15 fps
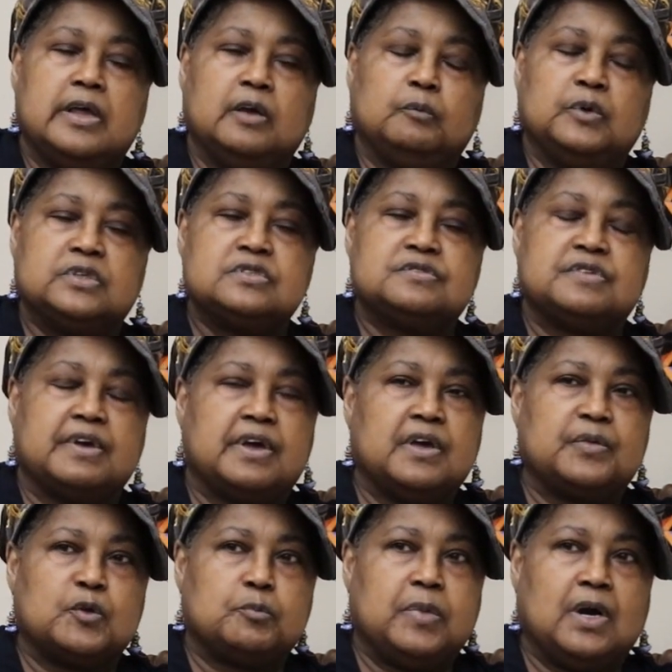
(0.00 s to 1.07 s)
it was the
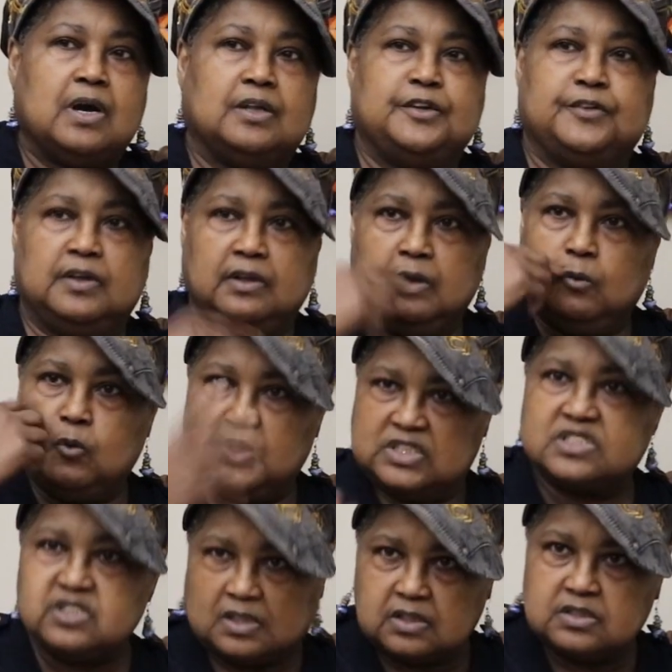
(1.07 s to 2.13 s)
anthropology, the
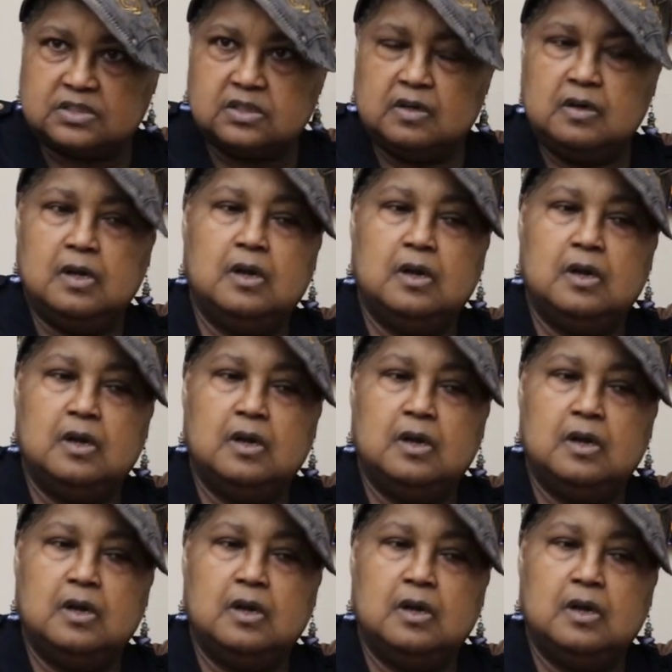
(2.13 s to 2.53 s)
linguistics.